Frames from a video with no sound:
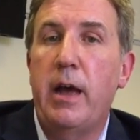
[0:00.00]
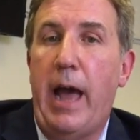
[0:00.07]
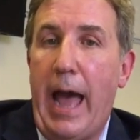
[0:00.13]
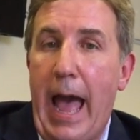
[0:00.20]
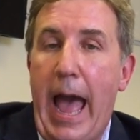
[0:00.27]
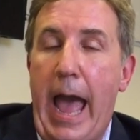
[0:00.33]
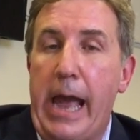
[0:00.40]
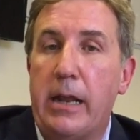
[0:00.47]

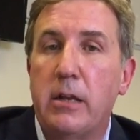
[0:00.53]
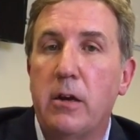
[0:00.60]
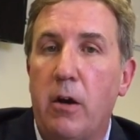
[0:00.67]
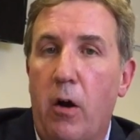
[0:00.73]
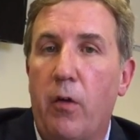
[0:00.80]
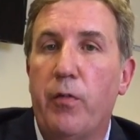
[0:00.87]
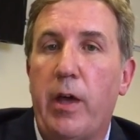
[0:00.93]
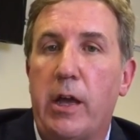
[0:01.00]
had
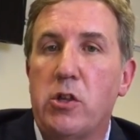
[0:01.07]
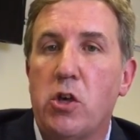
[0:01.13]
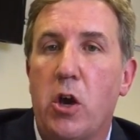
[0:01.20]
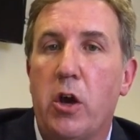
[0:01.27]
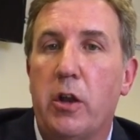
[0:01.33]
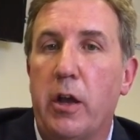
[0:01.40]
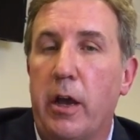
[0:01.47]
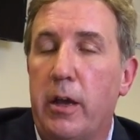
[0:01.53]
on that
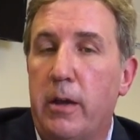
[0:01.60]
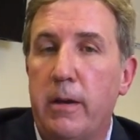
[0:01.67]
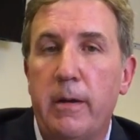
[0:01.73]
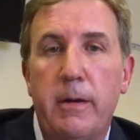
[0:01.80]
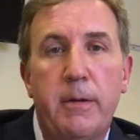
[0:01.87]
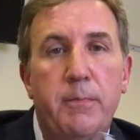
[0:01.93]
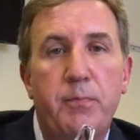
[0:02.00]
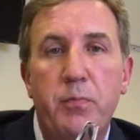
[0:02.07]
journey,
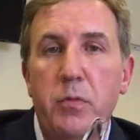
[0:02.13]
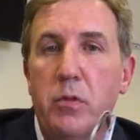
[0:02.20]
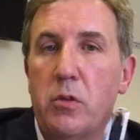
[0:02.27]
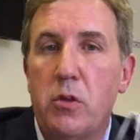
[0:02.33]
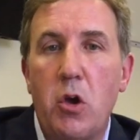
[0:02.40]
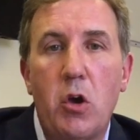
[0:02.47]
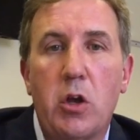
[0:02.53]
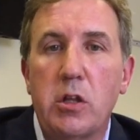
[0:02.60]

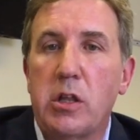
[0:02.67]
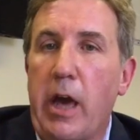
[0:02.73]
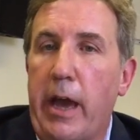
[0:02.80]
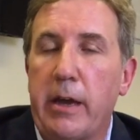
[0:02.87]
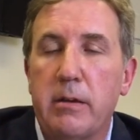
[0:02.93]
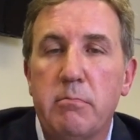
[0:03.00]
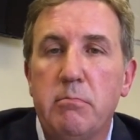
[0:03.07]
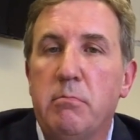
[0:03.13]
you can
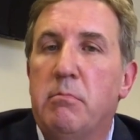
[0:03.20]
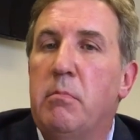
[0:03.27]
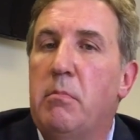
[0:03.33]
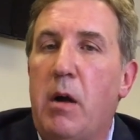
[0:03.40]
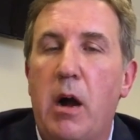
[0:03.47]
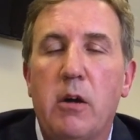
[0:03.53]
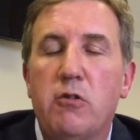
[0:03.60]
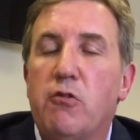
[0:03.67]
take
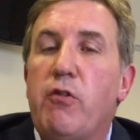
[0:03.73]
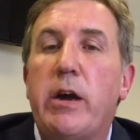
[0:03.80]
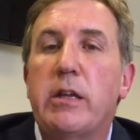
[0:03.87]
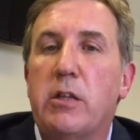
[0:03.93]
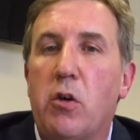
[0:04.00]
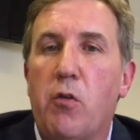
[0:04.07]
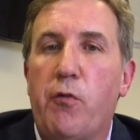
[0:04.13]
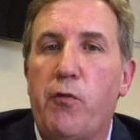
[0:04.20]
a
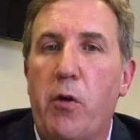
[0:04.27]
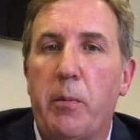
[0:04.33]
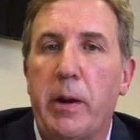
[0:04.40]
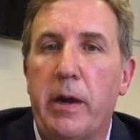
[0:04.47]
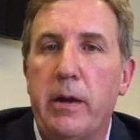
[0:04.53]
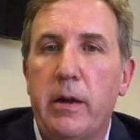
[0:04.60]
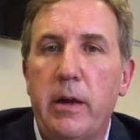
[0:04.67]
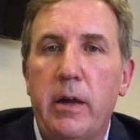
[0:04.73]
great deal from
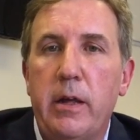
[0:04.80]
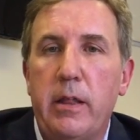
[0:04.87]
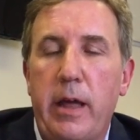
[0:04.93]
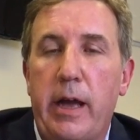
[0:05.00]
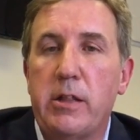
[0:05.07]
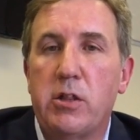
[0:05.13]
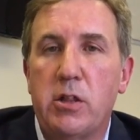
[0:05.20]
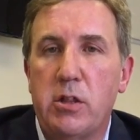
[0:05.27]
it.
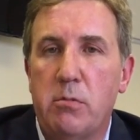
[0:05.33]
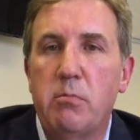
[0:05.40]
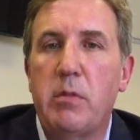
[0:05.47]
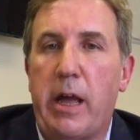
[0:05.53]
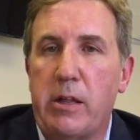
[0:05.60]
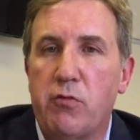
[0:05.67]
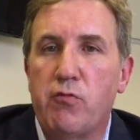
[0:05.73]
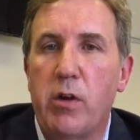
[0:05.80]
That's
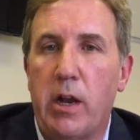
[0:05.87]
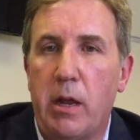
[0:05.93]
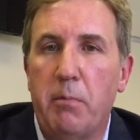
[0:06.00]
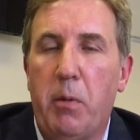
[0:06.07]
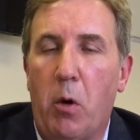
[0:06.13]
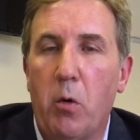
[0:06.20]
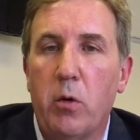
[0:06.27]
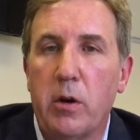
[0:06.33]
really
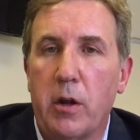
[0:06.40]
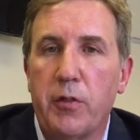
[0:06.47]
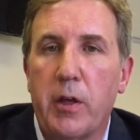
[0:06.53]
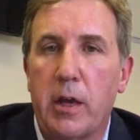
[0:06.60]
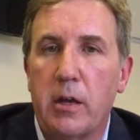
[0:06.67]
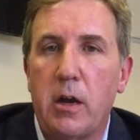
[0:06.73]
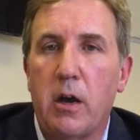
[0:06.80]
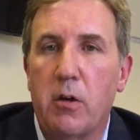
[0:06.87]
important. I
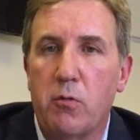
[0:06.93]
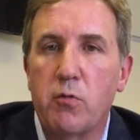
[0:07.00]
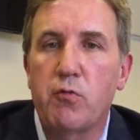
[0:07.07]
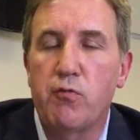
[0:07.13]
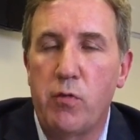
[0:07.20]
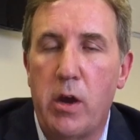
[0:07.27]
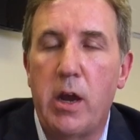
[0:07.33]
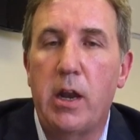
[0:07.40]
think I would
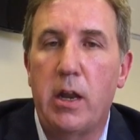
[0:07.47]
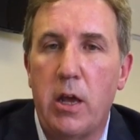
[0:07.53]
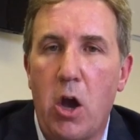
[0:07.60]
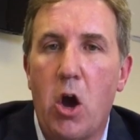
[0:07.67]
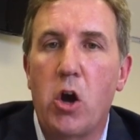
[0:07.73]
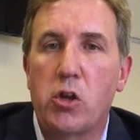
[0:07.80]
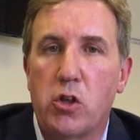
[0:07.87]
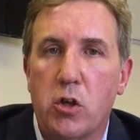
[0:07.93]
really
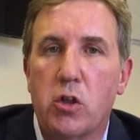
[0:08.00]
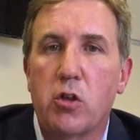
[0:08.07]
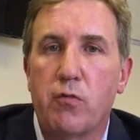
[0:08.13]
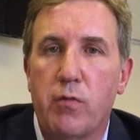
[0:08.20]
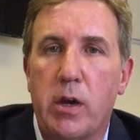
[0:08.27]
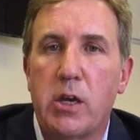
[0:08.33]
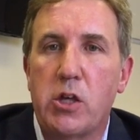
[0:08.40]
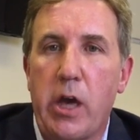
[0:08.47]
urge you to
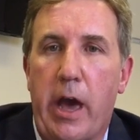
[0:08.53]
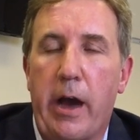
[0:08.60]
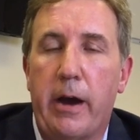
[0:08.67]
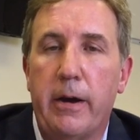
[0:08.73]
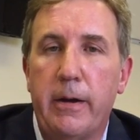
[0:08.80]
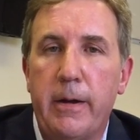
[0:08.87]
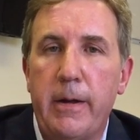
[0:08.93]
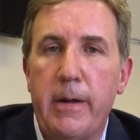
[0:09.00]
reach
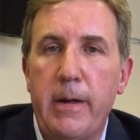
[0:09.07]
out.